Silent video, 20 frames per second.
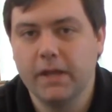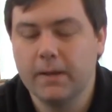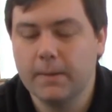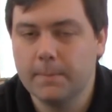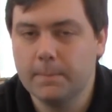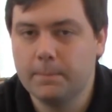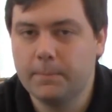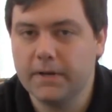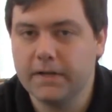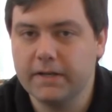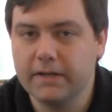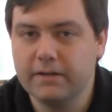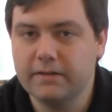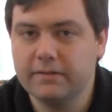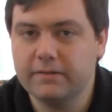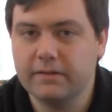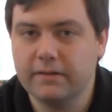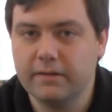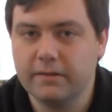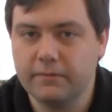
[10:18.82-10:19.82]
But it
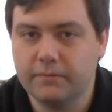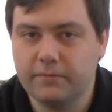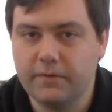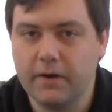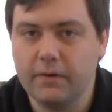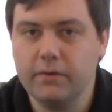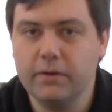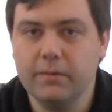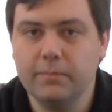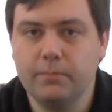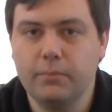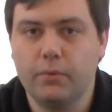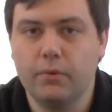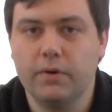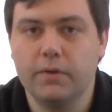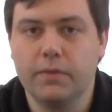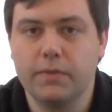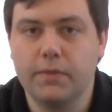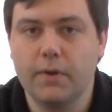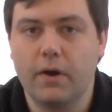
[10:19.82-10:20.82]
is a very
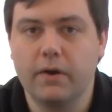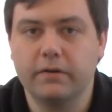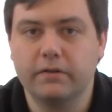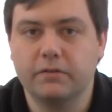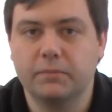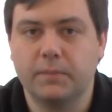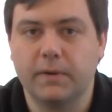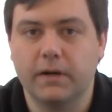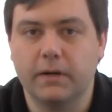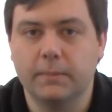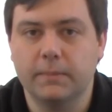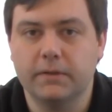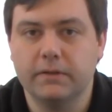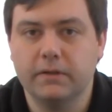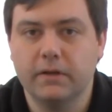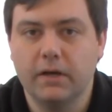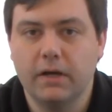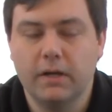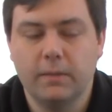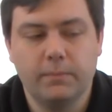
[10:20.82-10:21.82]
important thought experiment
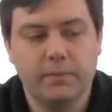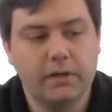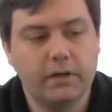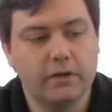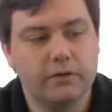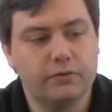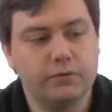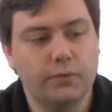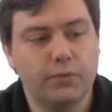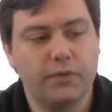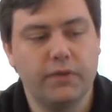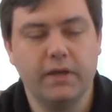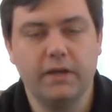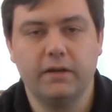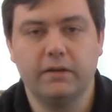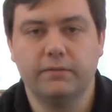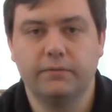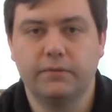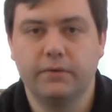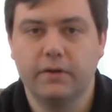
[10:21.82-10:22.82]
because you
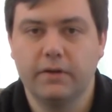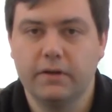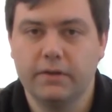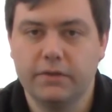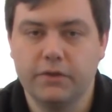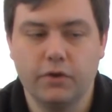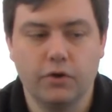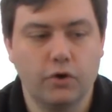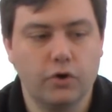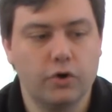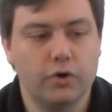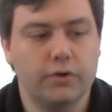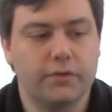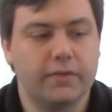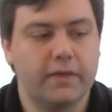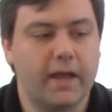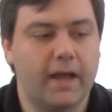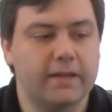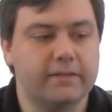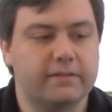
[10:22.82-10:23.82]
think of the
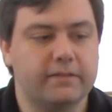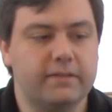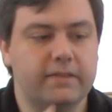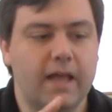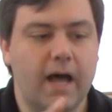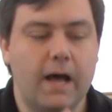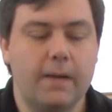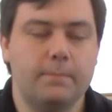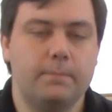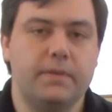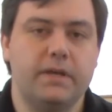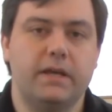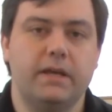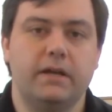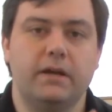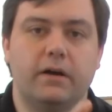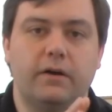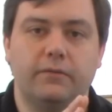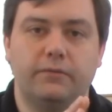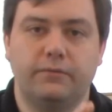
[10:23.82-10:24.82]
Earth as not
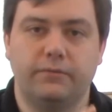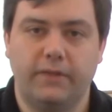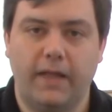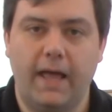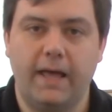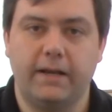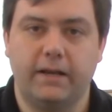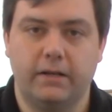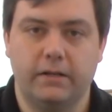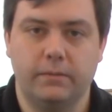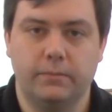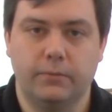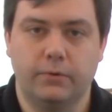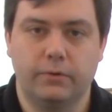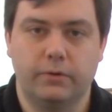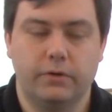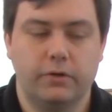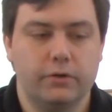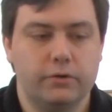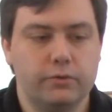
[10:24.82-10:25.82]
being flat
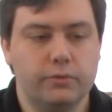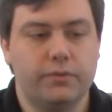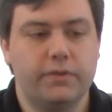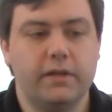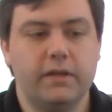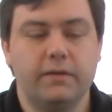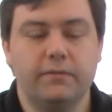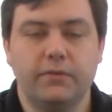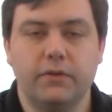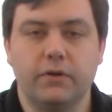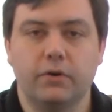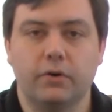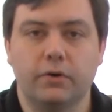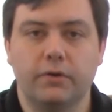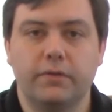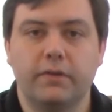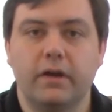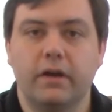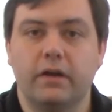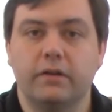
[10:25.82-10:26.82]
anymore. You think of the
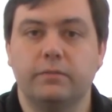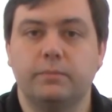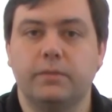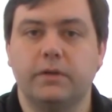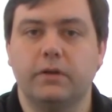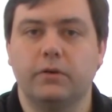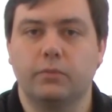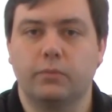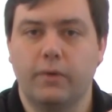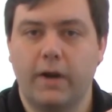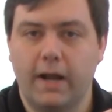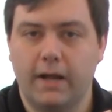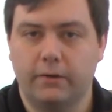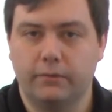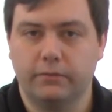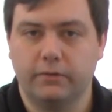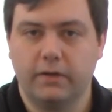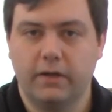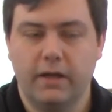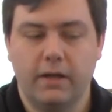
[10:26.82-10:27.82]
Earth as being
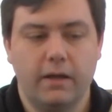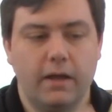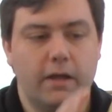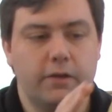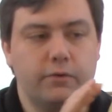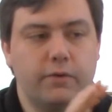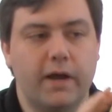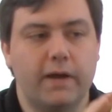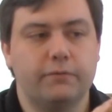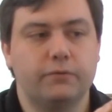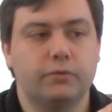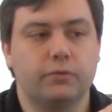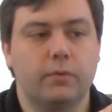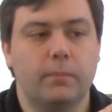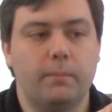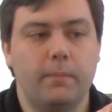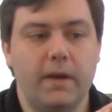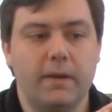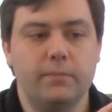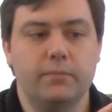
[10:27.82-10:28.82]
round. And you have to
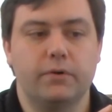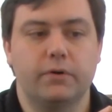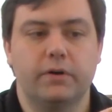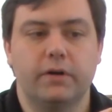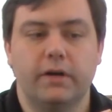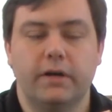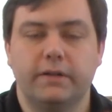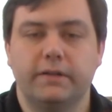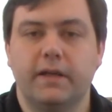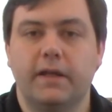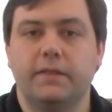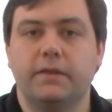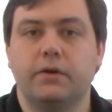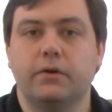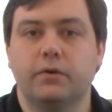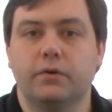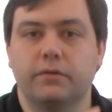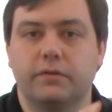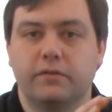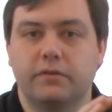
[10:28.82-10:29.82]
remember that the
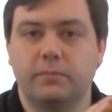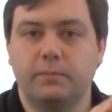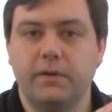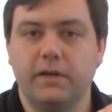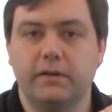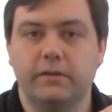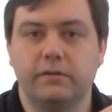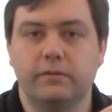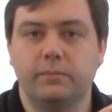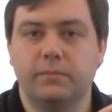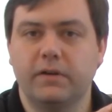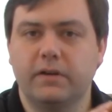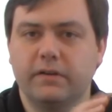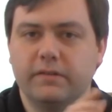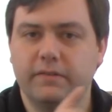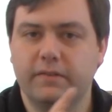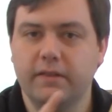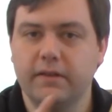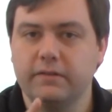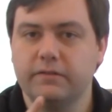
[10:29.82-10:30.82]
Earth spins
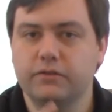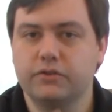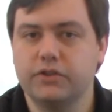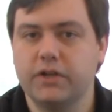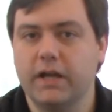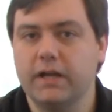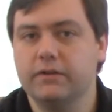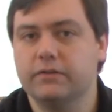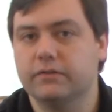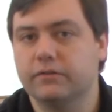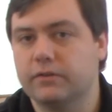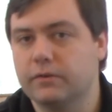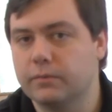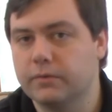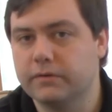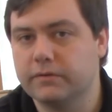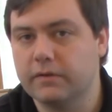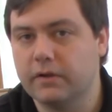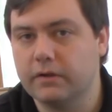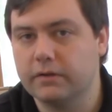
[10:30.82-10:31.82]
because this changes the
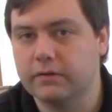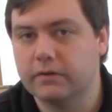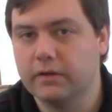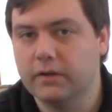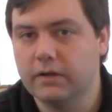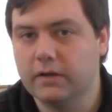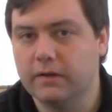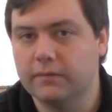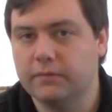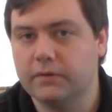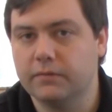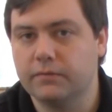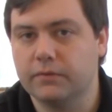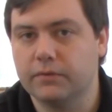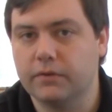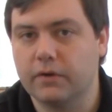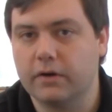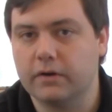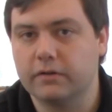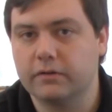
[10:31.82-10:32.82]
result of
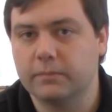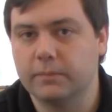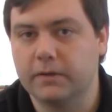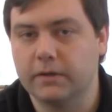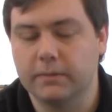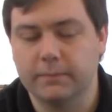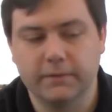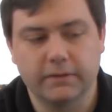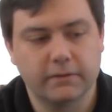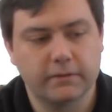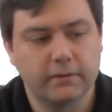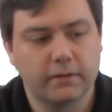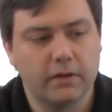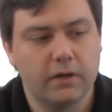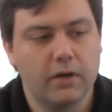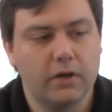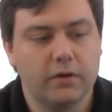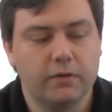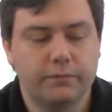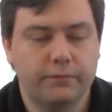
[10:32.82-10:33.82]
different thought experiments.
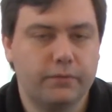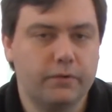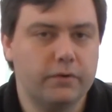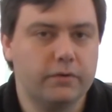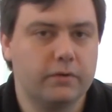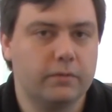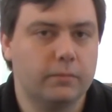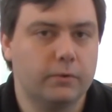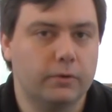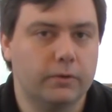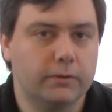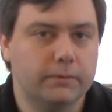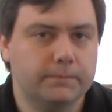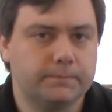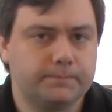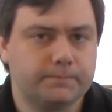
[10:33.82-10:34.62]
Furthermore,